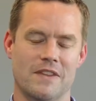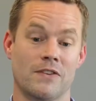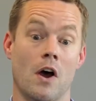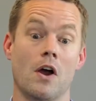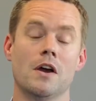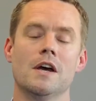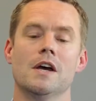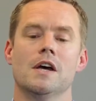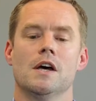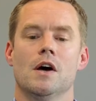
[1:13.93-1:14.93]
So,
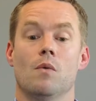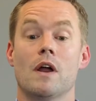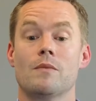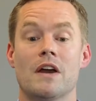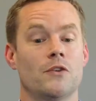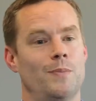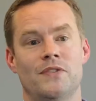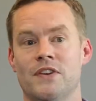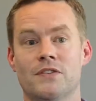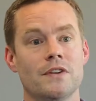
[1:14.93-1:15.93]
one way is
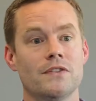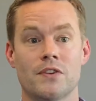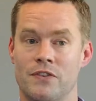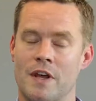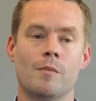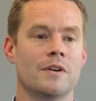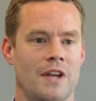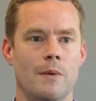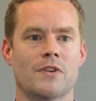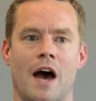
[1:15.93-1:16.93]
persistence. So someone
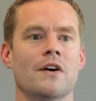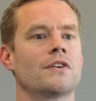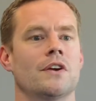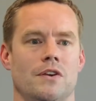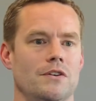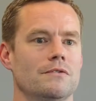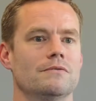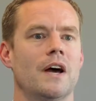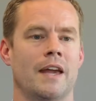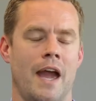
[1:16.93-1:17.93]
keeps asking you
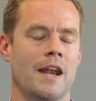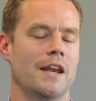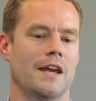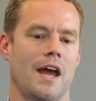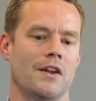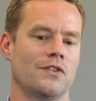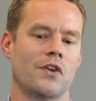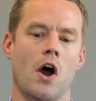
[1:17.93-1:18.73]
again and again.